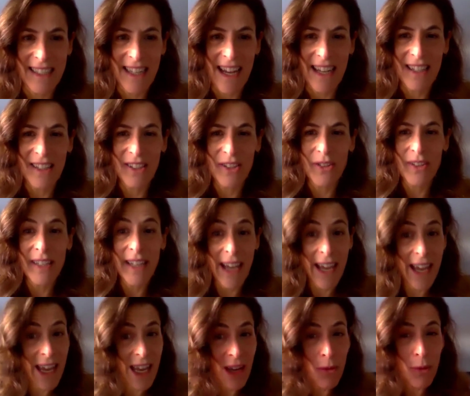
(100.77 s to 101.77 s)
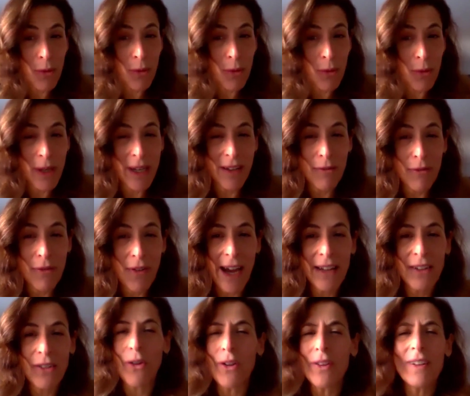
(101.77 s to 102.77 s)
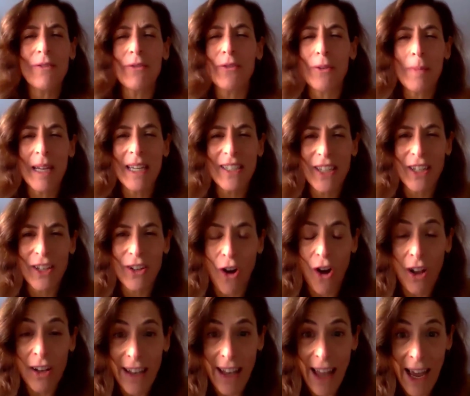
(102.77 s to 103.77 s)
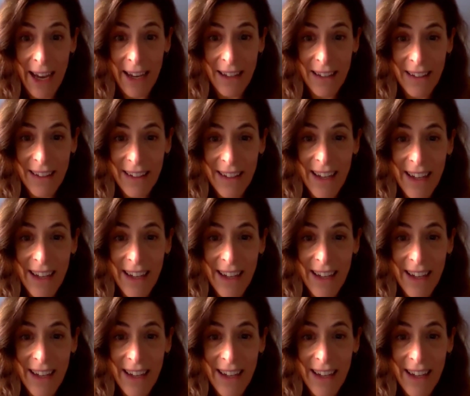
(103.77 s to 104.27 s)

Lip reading: that today we can find all the information online.